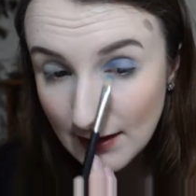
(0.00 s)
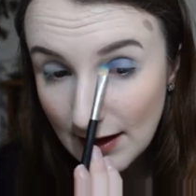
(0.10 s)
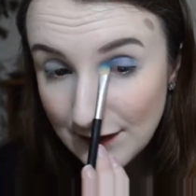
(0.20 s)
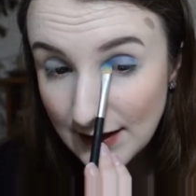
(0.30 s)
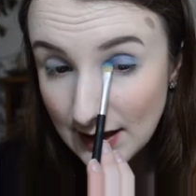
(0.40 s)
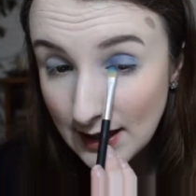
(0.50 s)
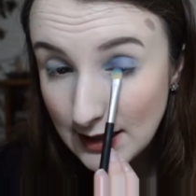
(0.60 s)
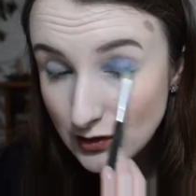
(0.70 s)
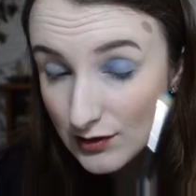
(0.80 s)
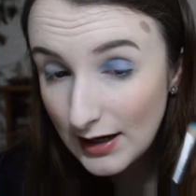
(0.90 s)
I feel
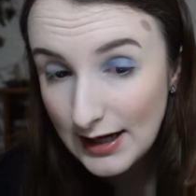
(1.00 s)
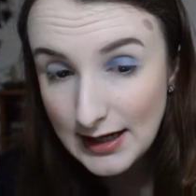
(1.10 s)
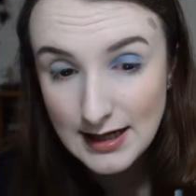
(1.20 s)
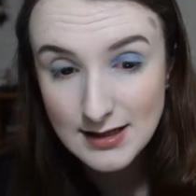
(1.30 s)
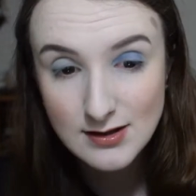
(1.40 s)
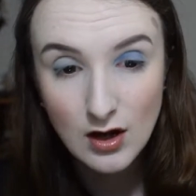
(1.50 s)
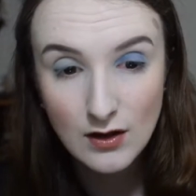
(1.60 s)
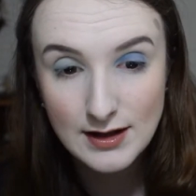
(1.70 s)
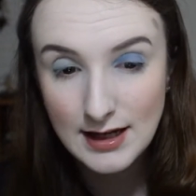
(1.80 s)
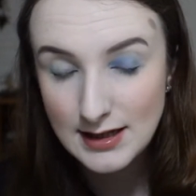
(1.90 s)
like dry is
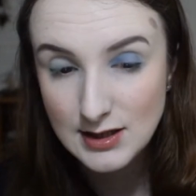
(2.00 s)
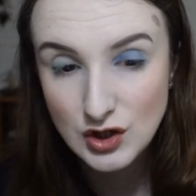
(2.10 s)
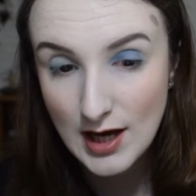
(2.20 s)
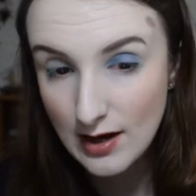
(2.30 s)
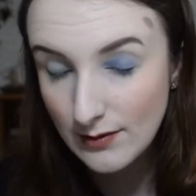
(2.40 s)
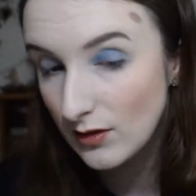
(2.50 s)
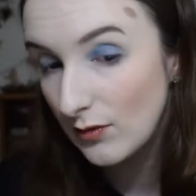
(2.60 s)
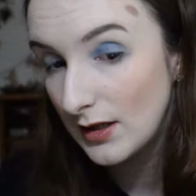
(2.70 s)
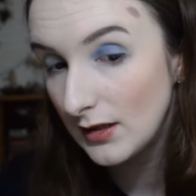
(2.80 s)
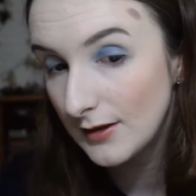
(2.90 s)
not the nicest shadow in the
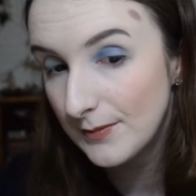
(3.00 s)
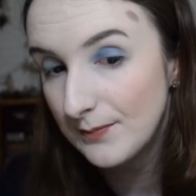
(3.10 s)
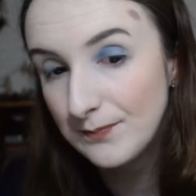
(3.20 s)
world.